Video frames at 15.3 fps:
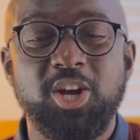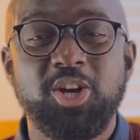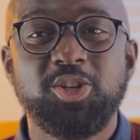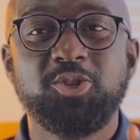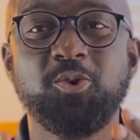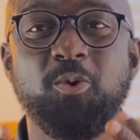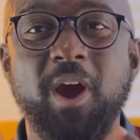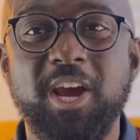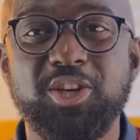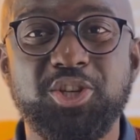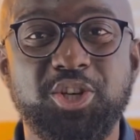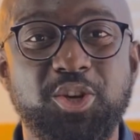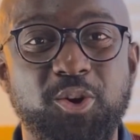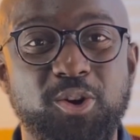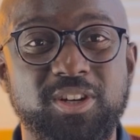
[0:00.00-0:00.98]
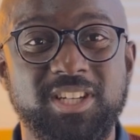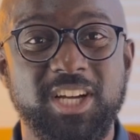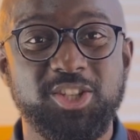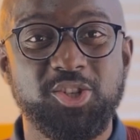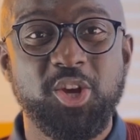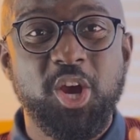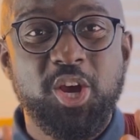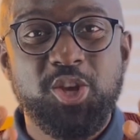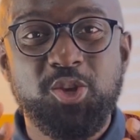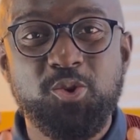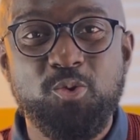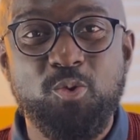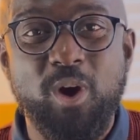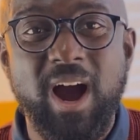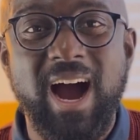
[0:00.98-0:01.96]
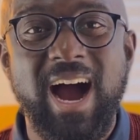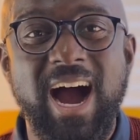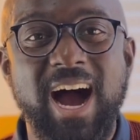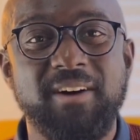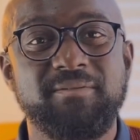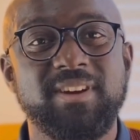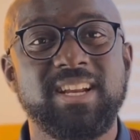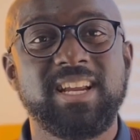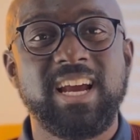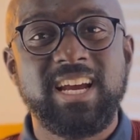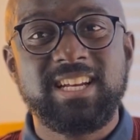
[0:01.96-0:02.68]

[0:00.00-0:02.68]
to ensure that you are having